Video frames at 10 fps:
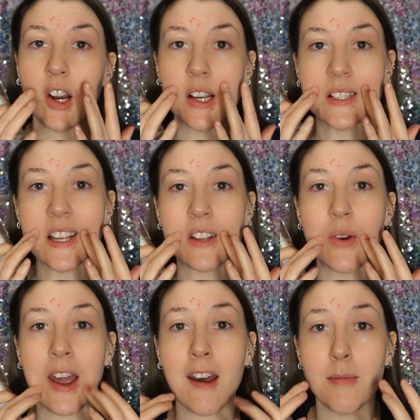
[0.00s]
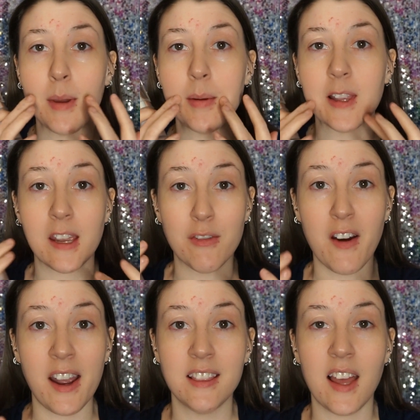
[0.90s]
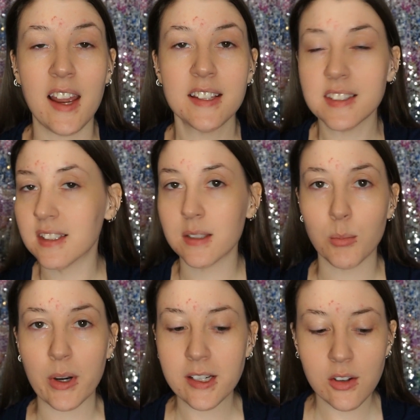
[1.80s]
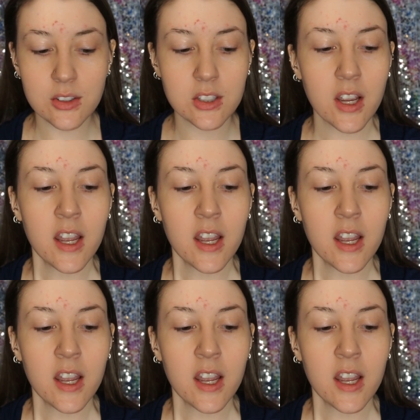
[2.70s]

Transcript: areas that you have maybe like fine lines and some wrinkles.